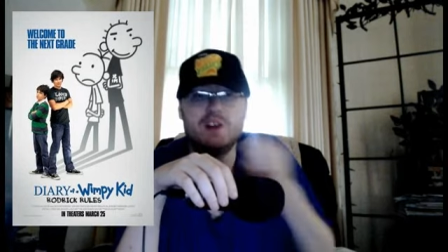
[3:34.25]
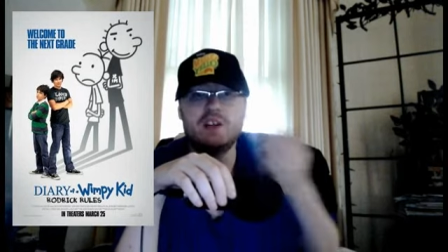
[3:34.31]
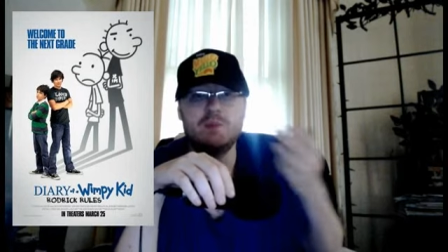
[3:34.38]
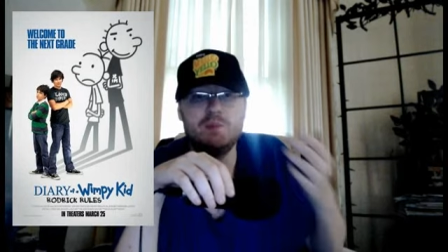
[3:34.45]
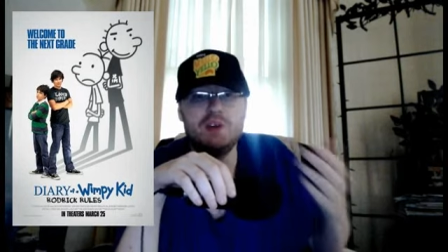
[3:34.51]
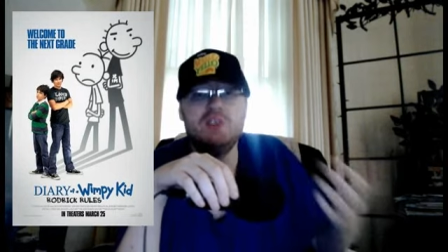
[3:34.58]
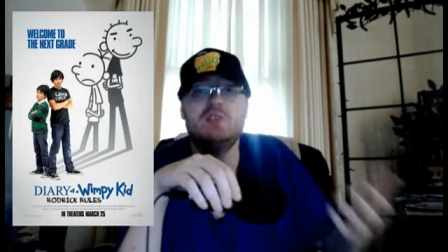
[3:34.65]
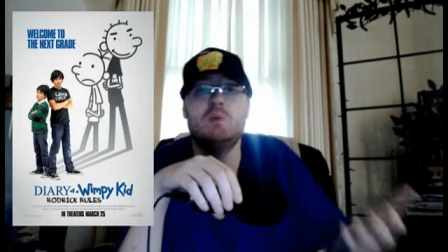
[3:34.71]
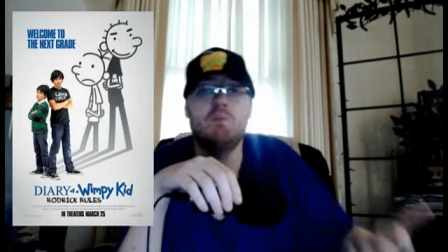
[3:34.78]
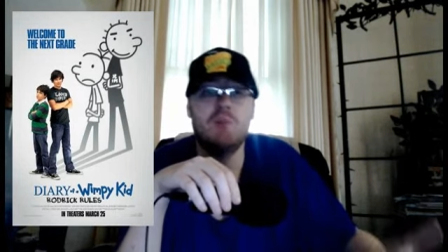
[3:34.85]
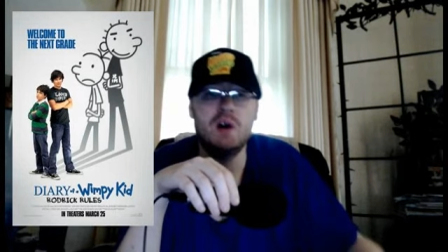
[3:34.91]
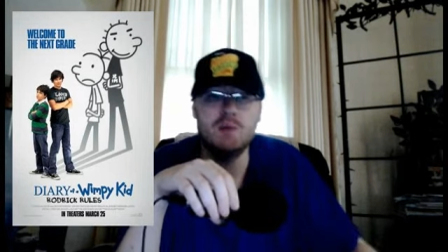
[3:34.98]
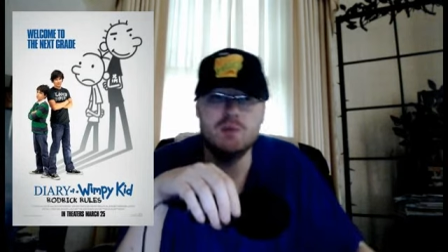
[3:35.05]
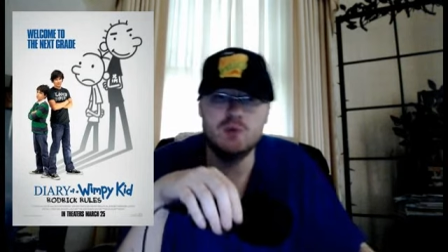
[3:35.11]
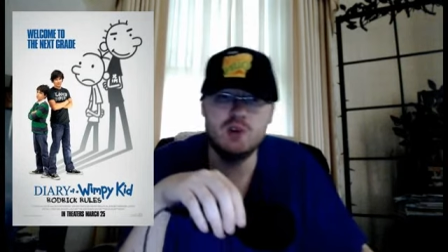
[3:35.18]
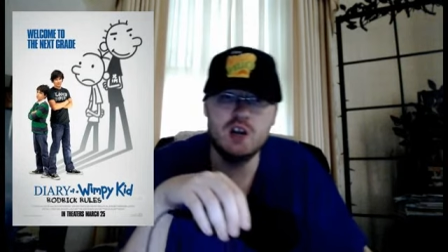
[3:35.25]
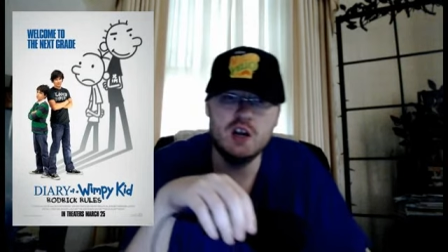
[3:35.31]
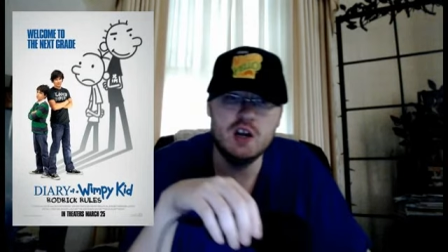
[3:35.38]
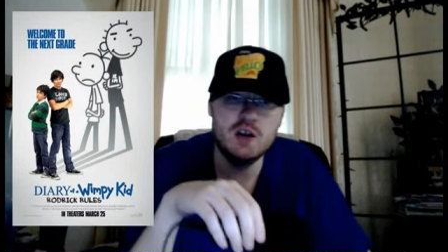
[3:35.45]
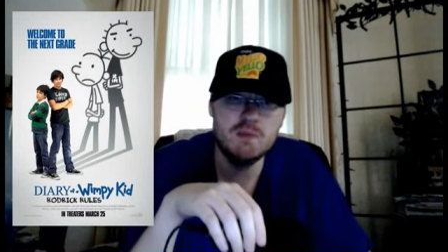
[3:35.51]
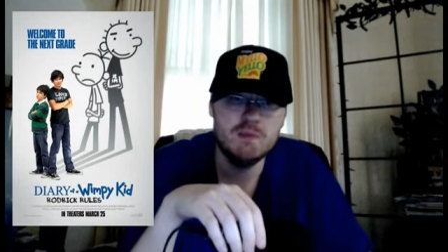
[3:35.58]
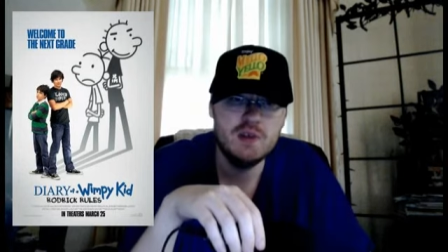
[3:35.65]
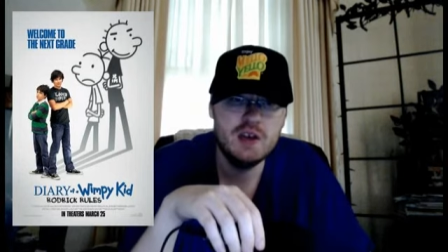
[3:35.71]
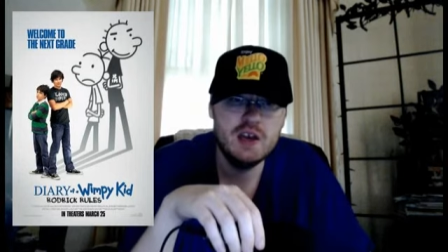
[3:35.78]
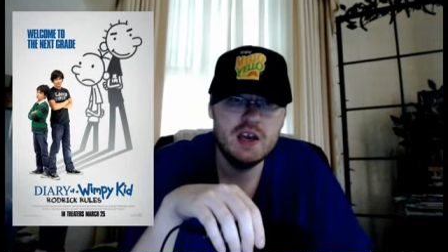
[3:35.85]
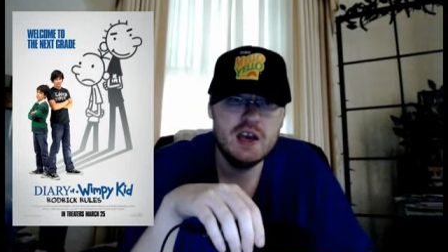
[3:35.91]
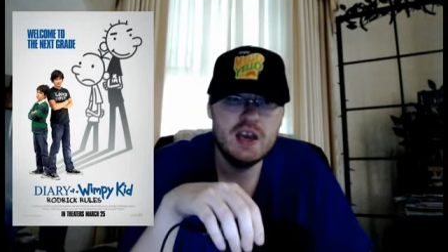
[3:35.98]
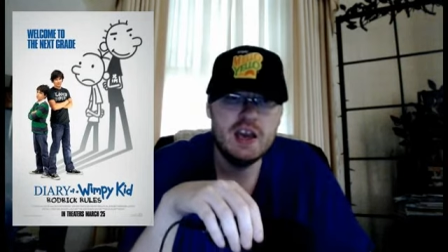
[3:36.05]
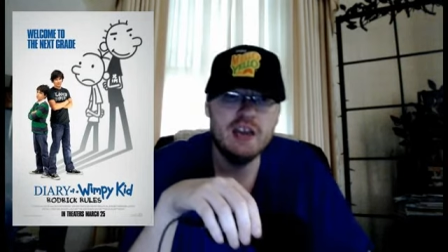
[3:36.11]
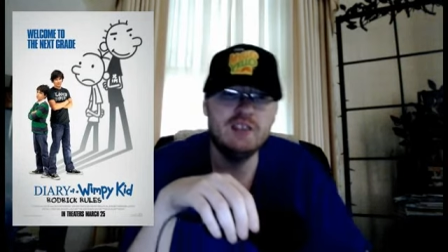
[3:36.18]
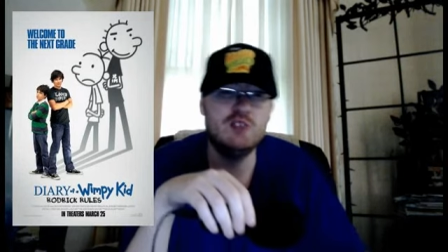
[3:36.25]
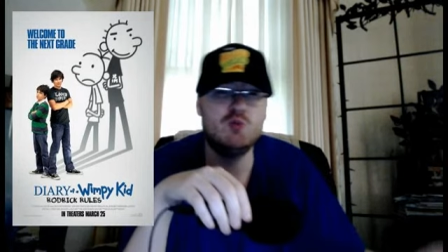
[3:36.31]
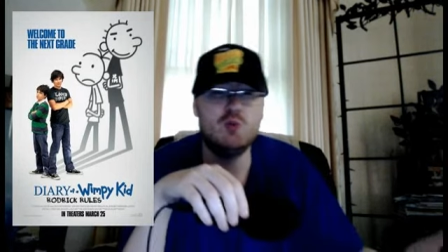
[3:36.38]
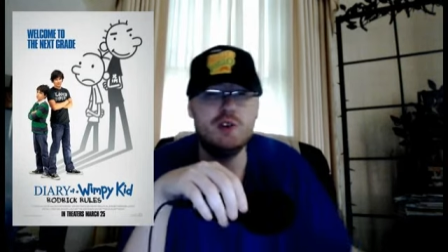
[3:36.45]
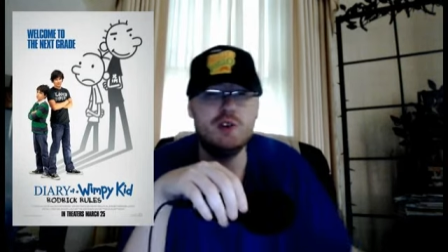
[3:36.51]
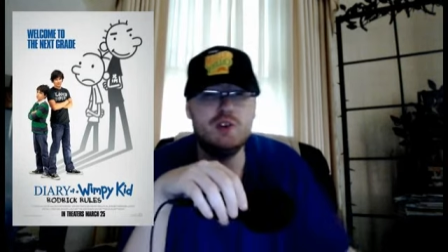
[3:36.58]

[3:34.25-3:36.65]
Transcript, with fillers: piece of bubble gum, and this weird